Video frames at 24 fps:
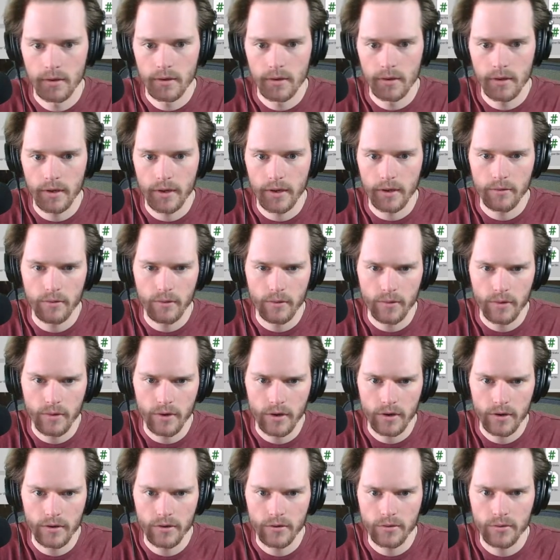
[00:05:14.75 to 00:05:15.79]
And what we're
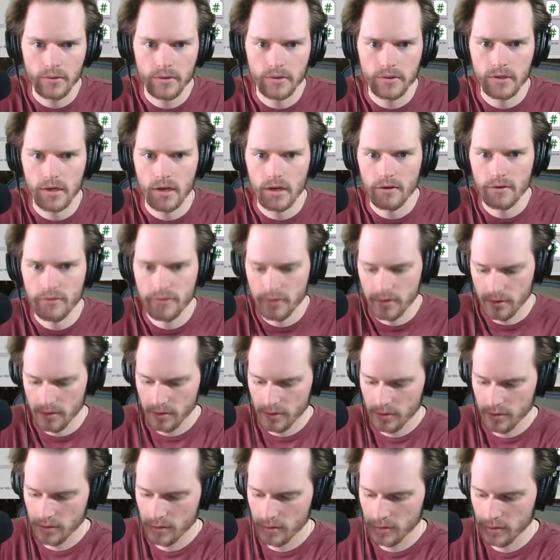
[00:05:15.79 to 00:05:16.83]
going to do inside of
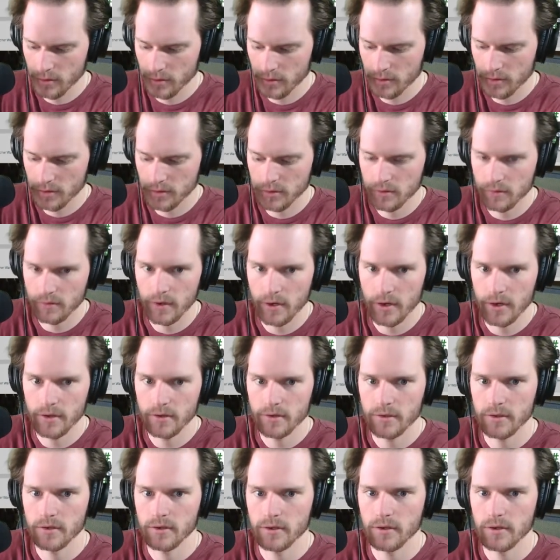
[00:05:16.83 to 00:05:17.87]
here is
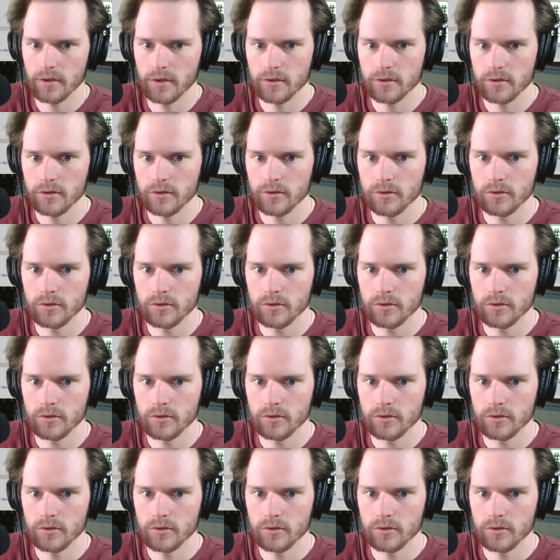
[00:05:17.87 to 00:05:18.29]
write an on